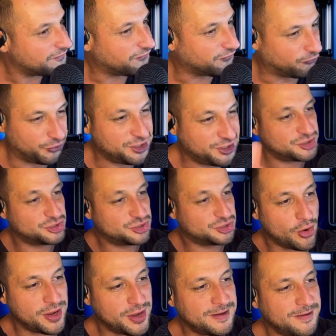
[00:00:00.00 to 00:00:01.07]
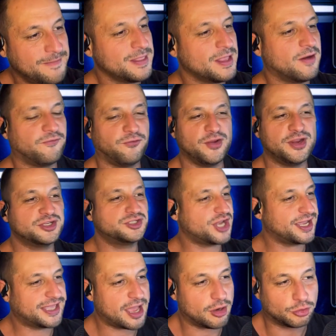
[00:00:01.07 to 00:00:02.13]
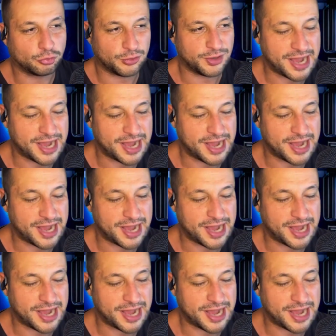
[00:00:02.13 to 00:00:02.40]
Free to join, free to check out